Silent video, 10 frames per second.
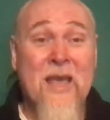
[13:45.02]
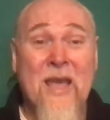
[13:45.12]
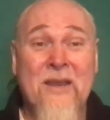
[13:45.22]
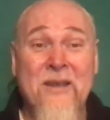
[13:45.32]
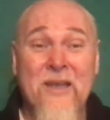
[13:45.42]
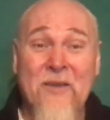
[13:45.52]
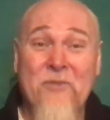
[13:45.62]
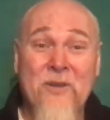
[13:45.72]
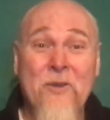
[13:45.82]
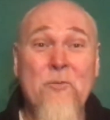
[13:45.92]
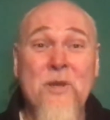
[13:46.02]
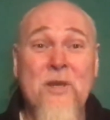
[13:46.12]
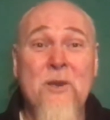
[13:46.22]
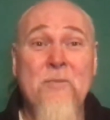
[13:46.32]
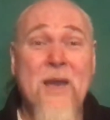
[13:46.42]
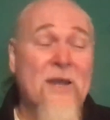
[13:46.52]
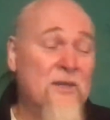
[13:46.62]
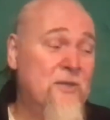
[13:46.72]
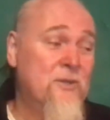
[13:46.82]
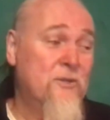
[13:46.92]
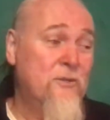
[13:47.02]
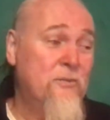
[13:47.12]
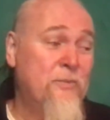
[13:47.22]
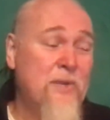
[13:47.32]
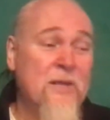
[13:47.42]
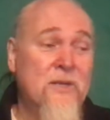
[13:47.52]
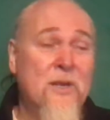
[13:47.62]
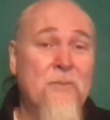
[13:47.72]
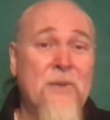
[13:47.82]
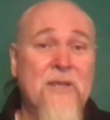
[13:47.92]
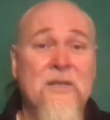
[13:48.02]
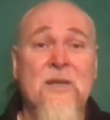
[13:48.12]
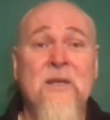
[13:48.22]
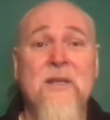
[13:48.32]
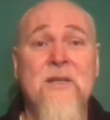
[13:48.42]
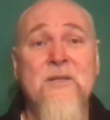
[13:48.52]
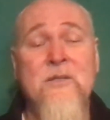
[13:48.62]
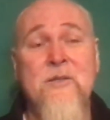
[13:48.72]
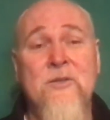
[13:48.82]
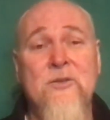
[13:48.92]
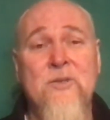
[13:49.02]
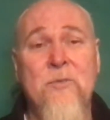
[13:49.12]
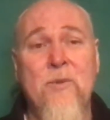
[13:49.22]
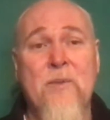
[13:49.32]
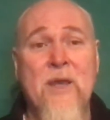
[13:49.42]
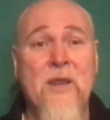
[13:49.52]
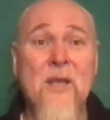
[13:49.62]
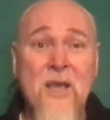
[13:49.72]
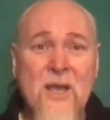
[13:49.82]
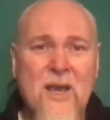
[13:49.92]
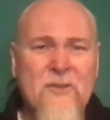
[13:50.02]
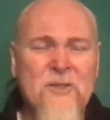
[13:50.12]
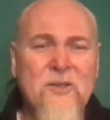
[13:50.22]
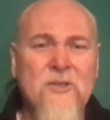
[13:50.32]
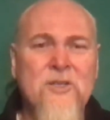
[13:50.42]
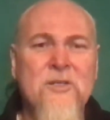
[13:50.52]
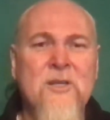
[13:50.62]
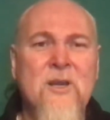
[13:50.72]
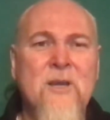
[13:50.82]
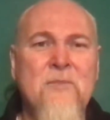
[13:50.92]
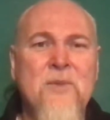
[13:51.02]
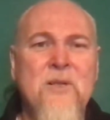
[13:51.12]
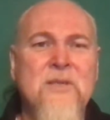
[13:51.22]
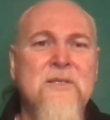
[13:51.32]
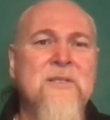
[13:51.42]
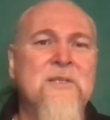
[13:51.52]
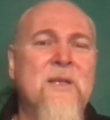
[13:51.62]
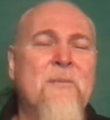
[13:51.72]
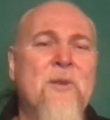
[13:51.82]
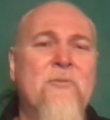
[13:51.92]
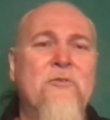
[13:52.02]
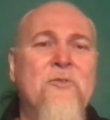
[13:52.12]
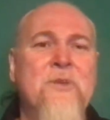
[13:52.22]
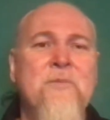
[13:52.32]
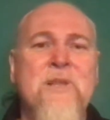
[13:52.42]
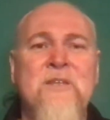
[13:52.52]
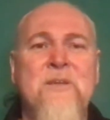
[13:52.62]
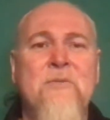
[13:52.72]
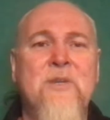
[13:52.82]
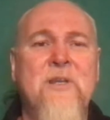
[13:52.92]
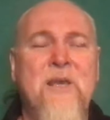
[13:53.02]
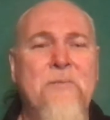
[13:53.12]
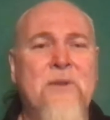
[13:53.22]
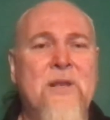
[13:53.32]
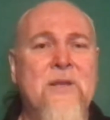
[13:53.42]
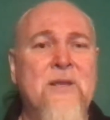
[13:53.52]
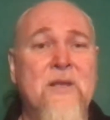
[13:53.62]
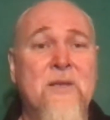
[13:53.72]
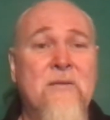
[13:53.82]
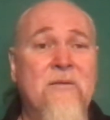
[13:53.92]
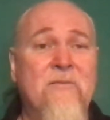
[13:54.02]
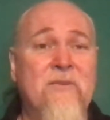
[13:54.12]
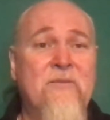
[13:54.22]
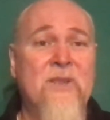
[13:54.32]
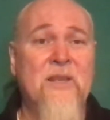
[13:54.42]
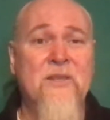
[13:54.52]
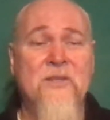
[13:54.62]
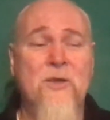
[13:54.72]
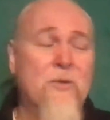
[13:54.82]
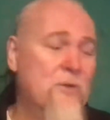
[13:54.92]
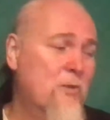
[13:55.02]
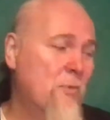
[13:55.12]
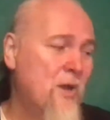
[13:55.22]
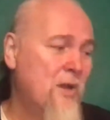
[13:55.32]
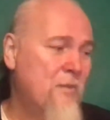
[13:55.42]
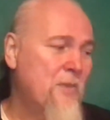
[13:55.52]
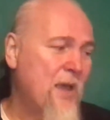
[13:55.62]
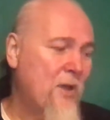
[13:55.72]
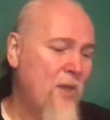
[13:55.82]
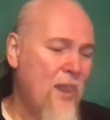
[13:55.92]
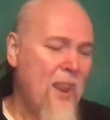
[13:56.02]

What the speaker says: and if I don't want to go back to being diabetic, I need to do something about it. I just looked at the time. This is coming up to 40 minutes. I wanted to keep it under 15, so I'm going to wind up now.